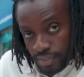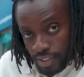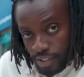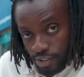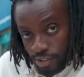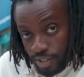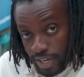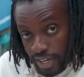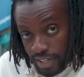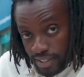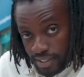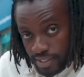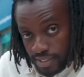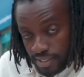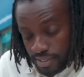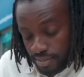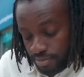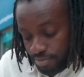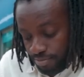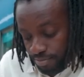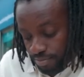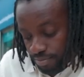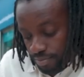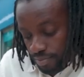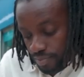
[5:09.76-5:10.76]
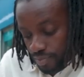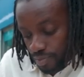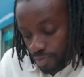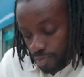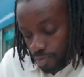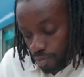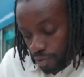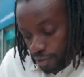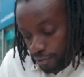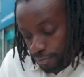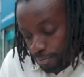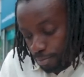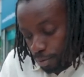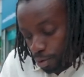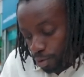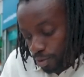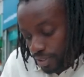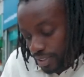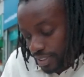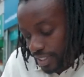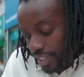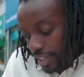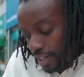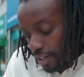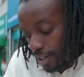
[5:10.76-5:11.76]
Right, we've
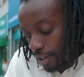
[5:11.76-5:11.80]
bought a